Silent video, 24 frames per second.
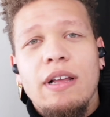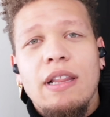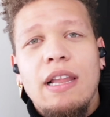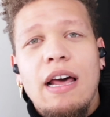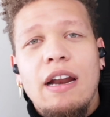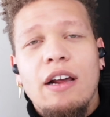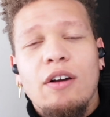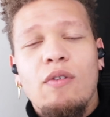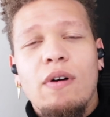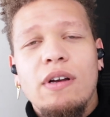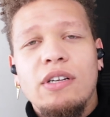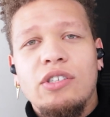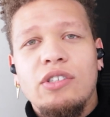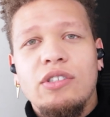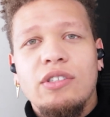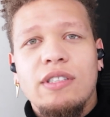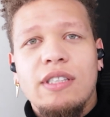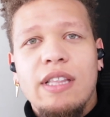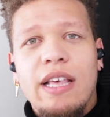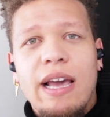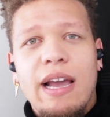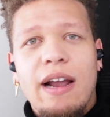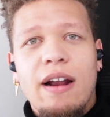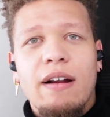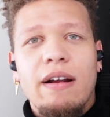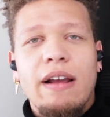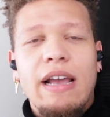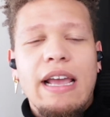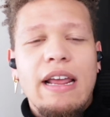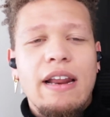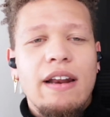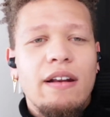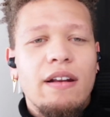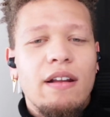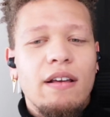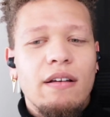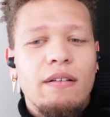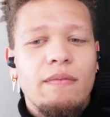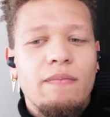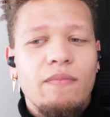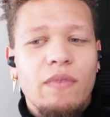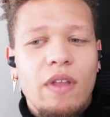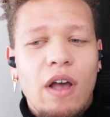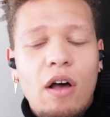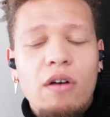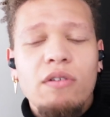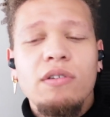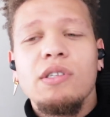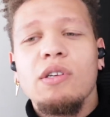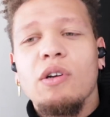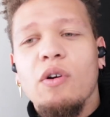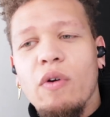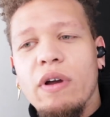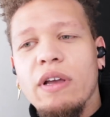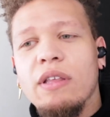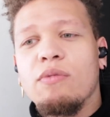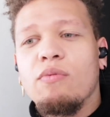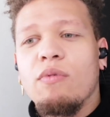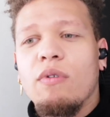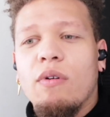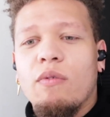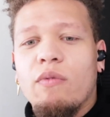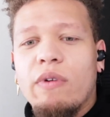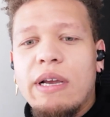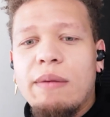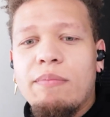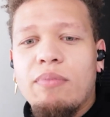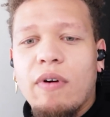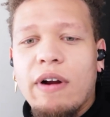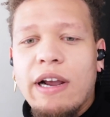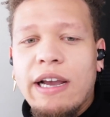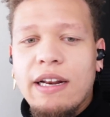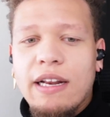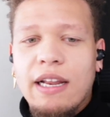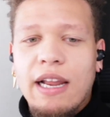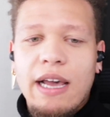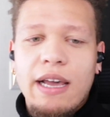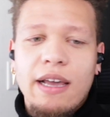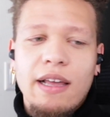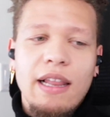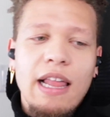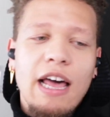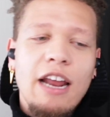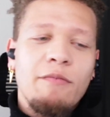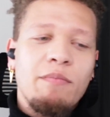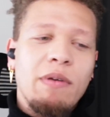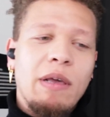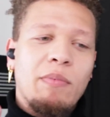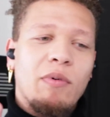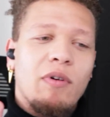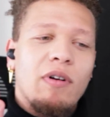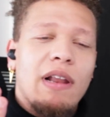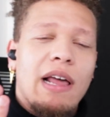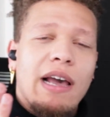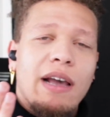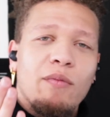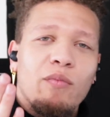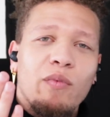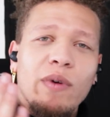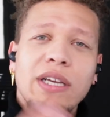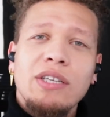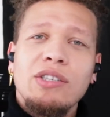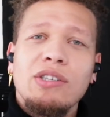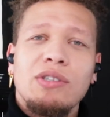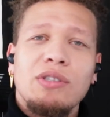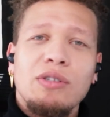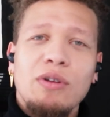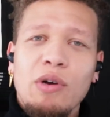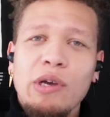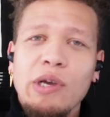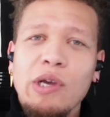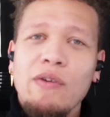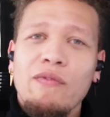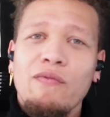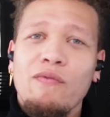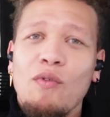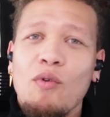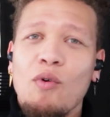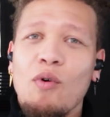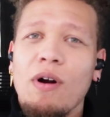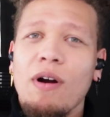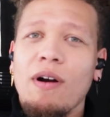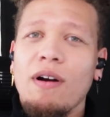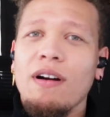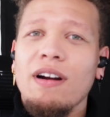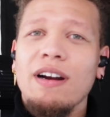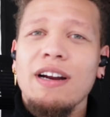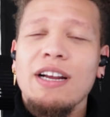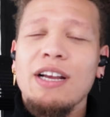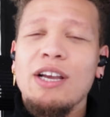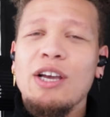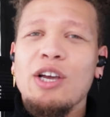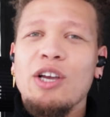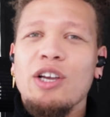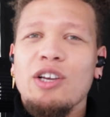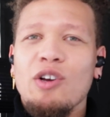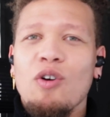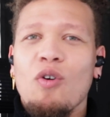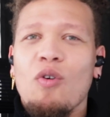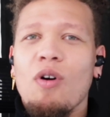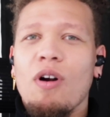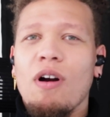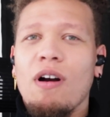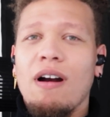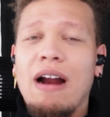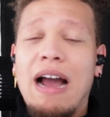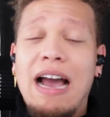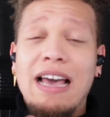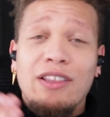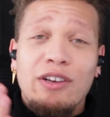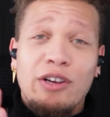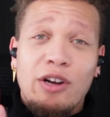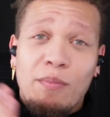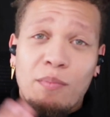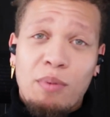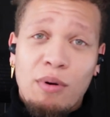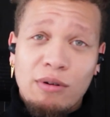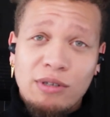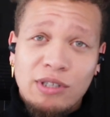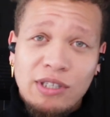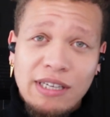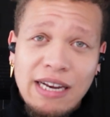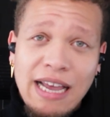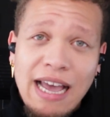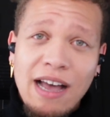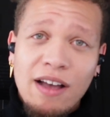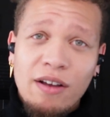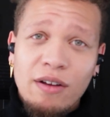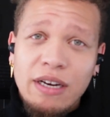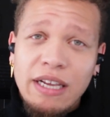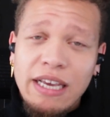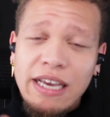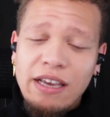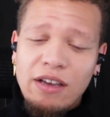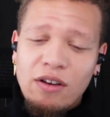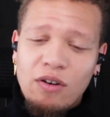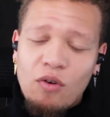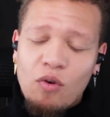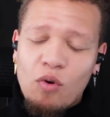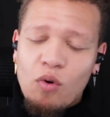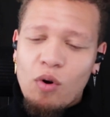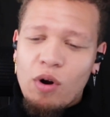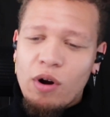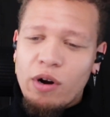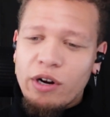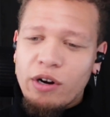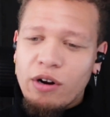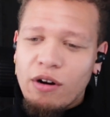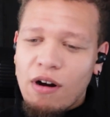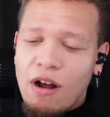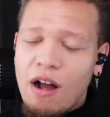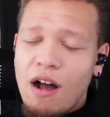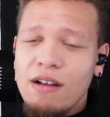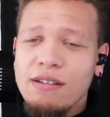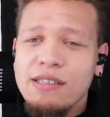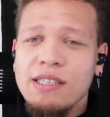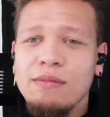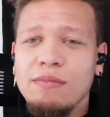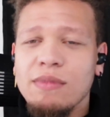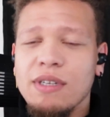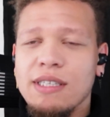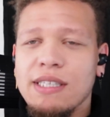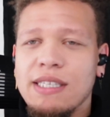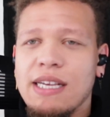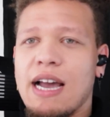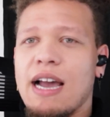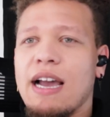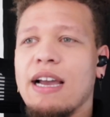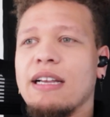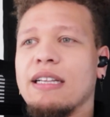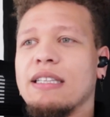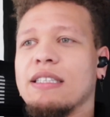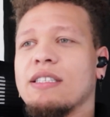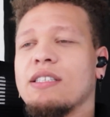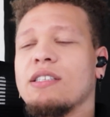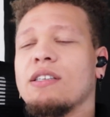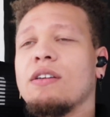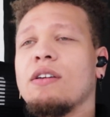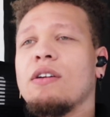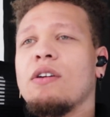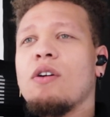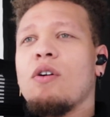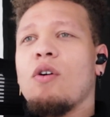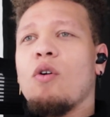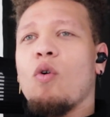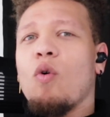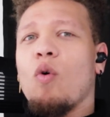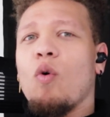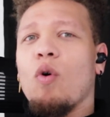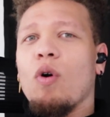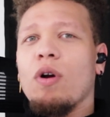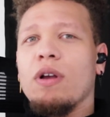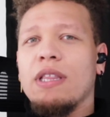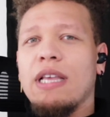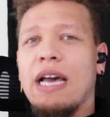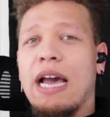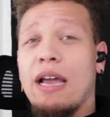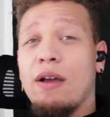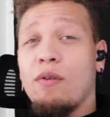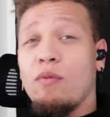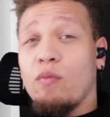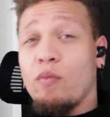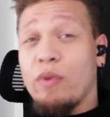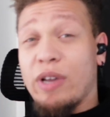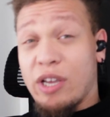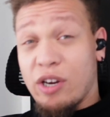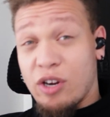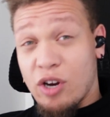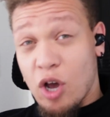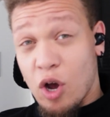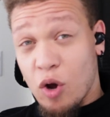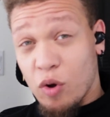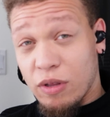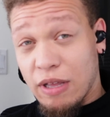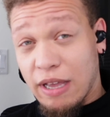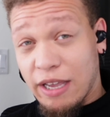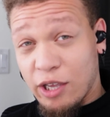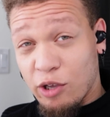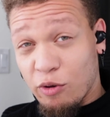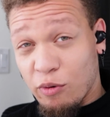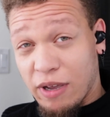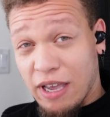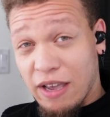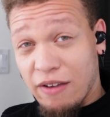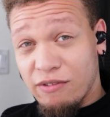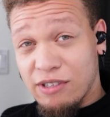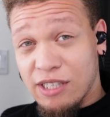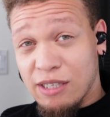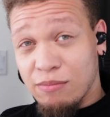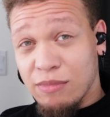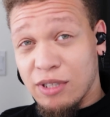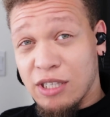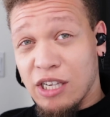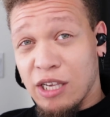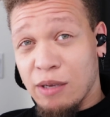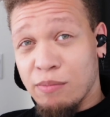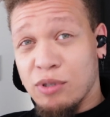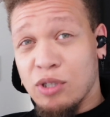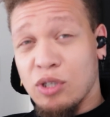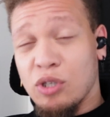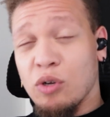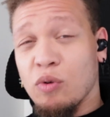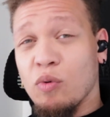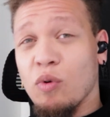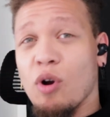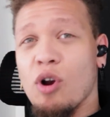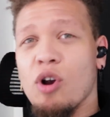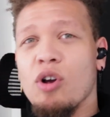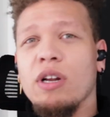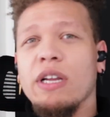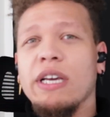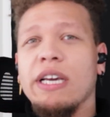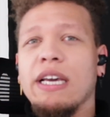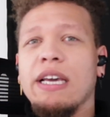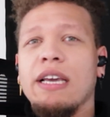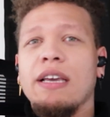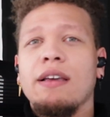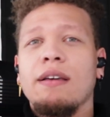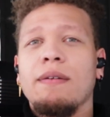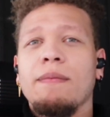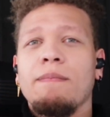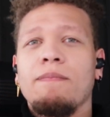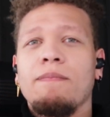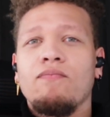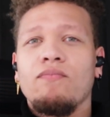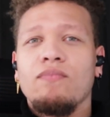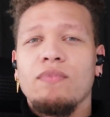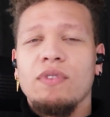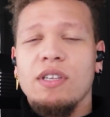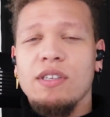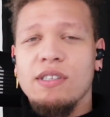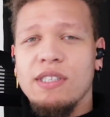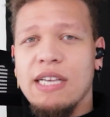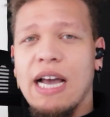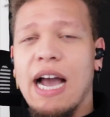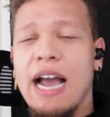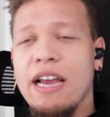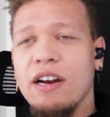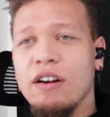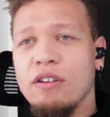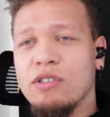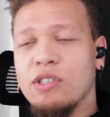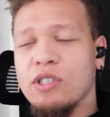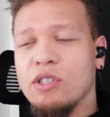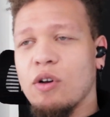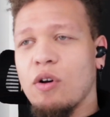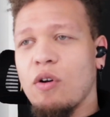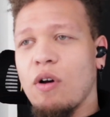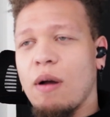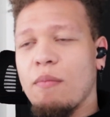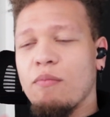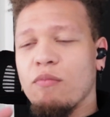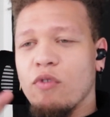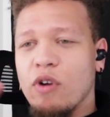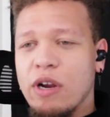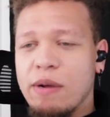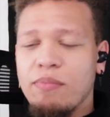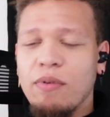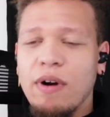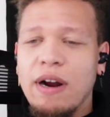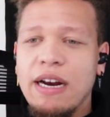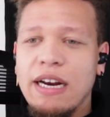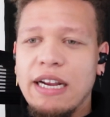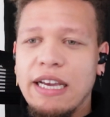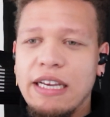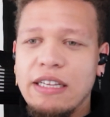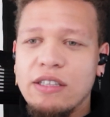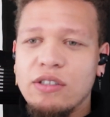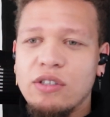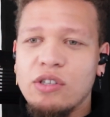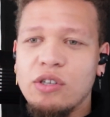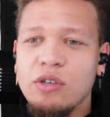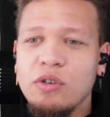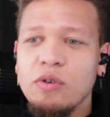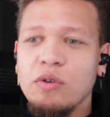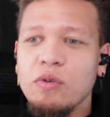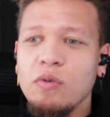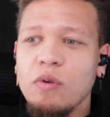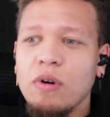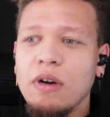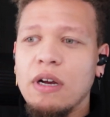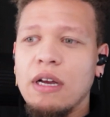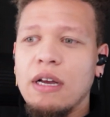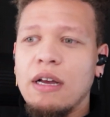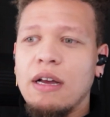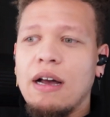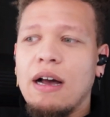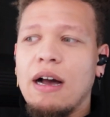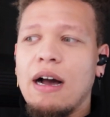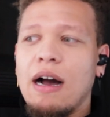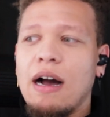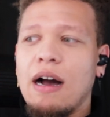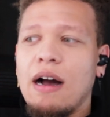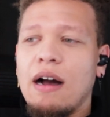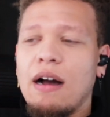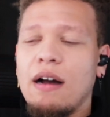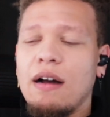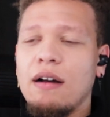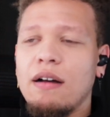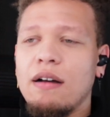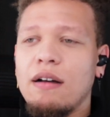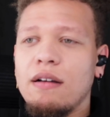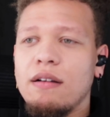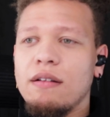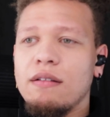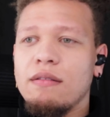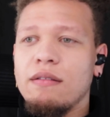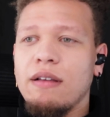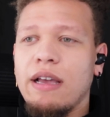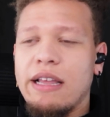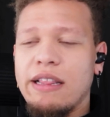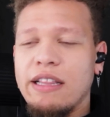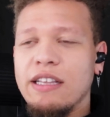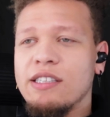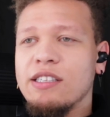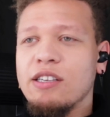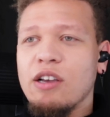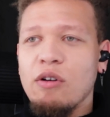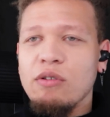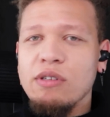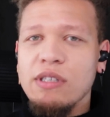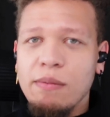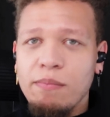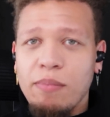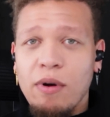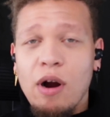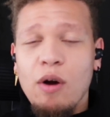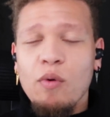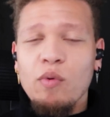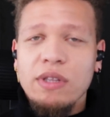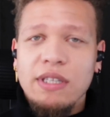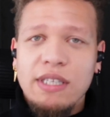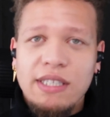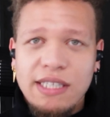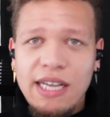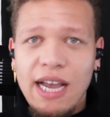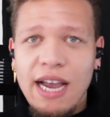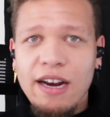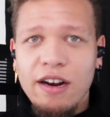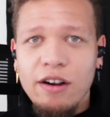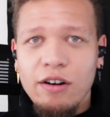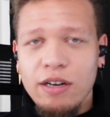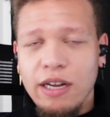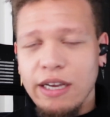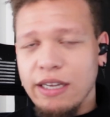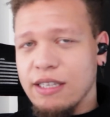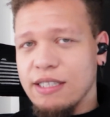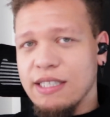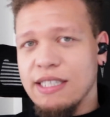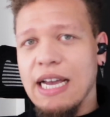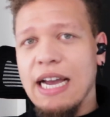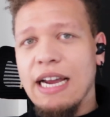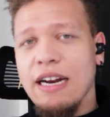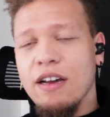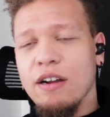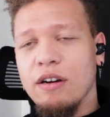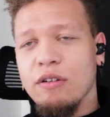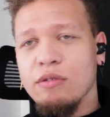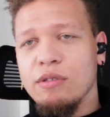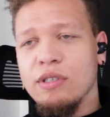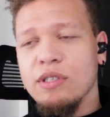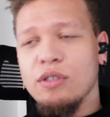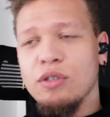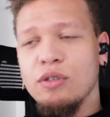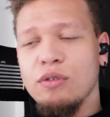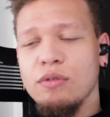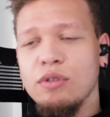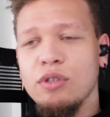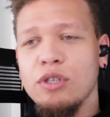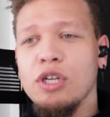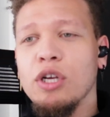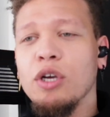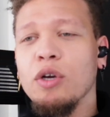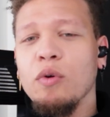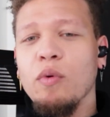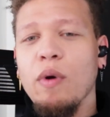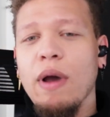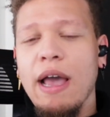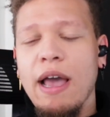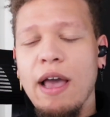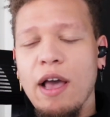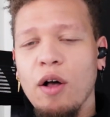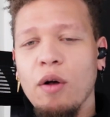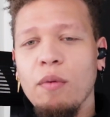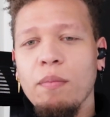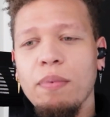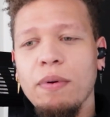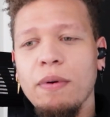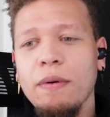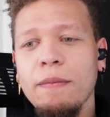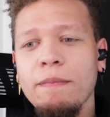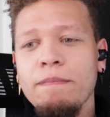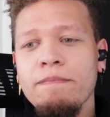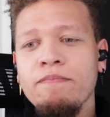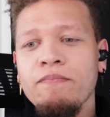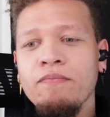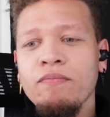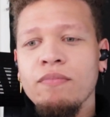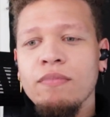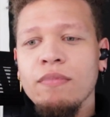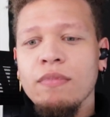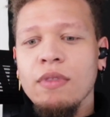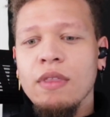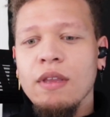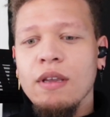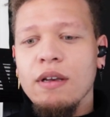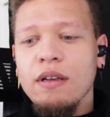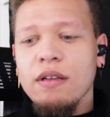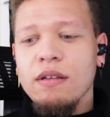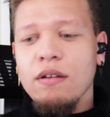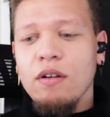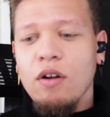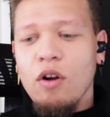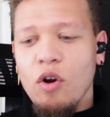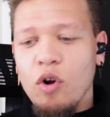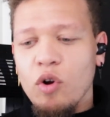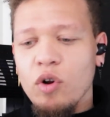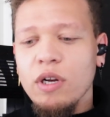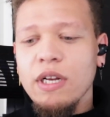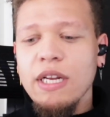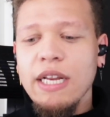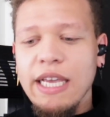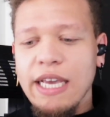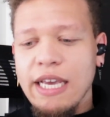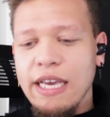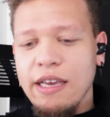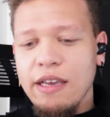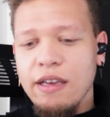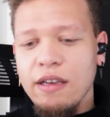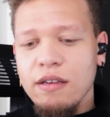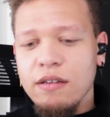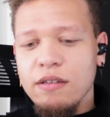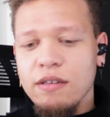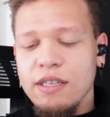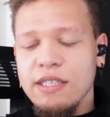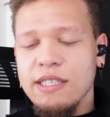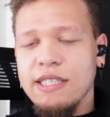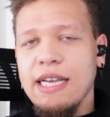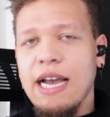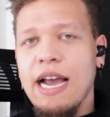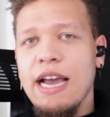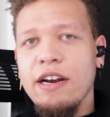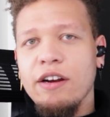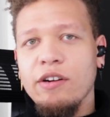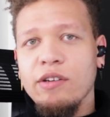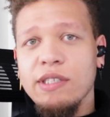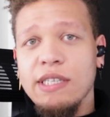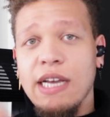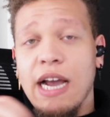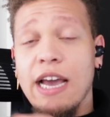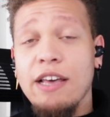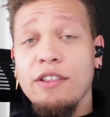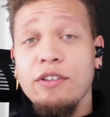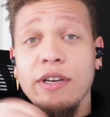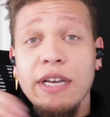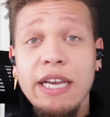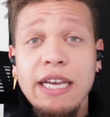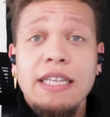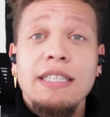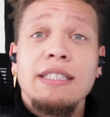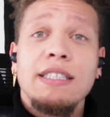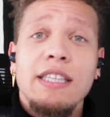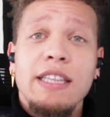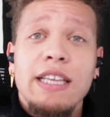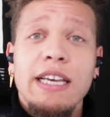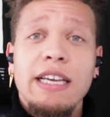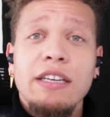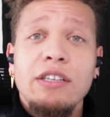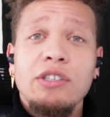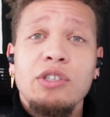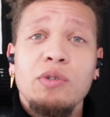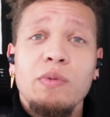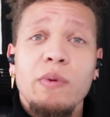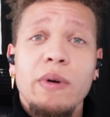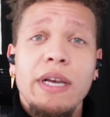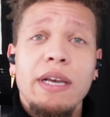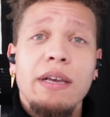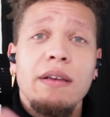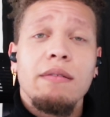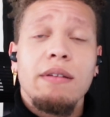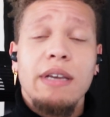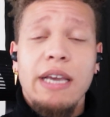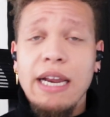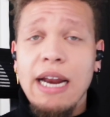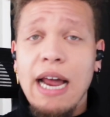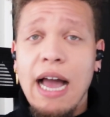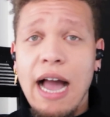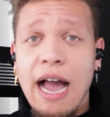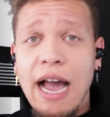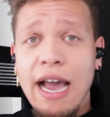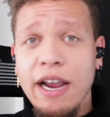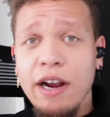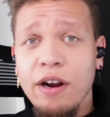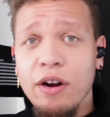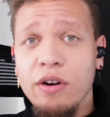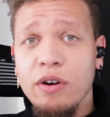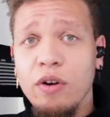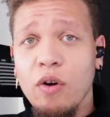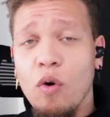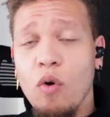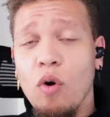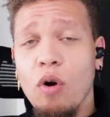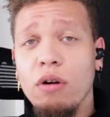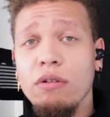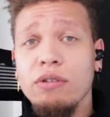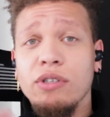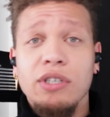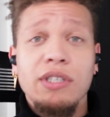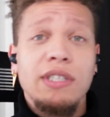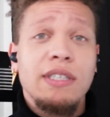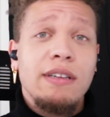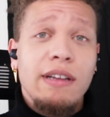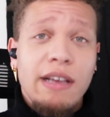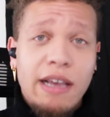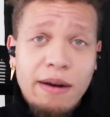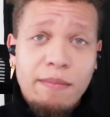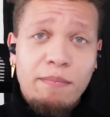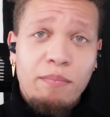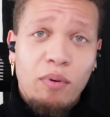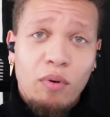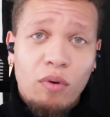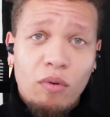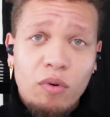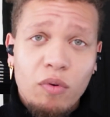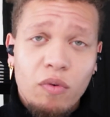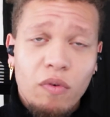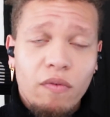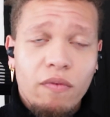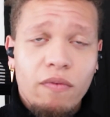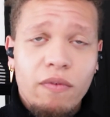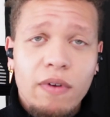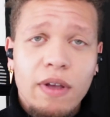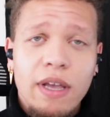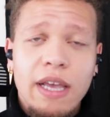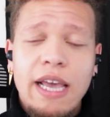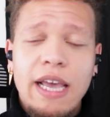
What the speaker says: a lot of questions there. And also going through a rebrand. Like a lot of people are like, we just know you for either your personality or your awesome designs, or that we know that you give some tips to early designers. So I'm rebranding into, and this goes in part with Design Huddle, like Design Huddle's to help early designers either get into the industry, get hired, or just improve.